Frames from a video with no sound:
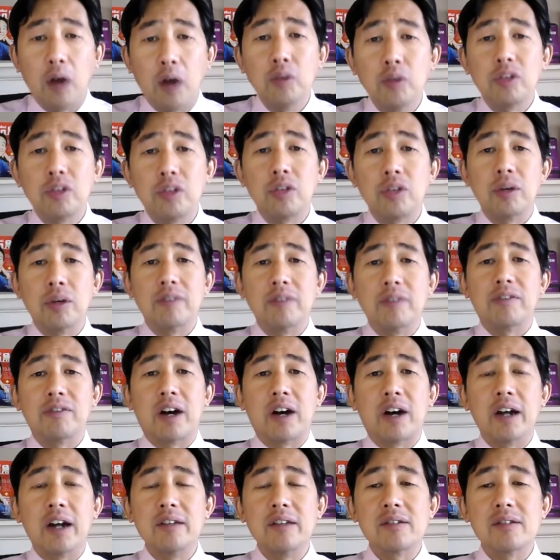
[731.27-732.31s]
to
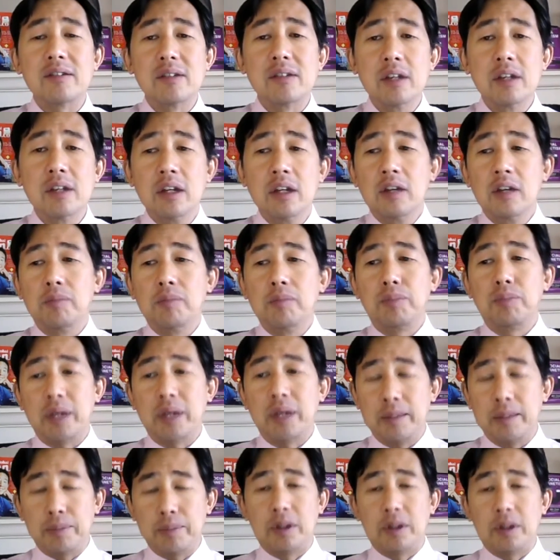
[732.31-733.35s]
advise
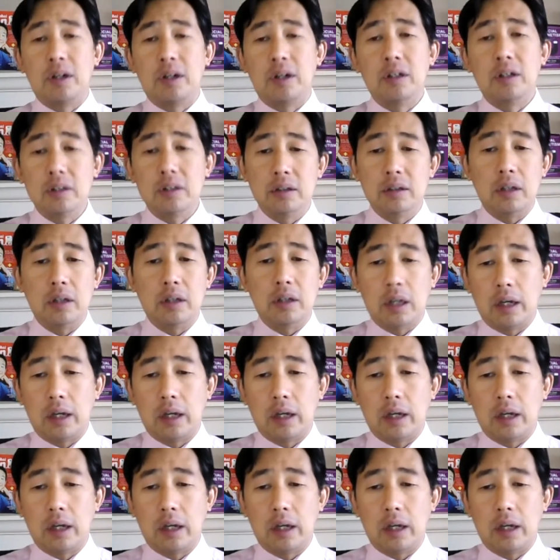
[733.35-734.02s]
people.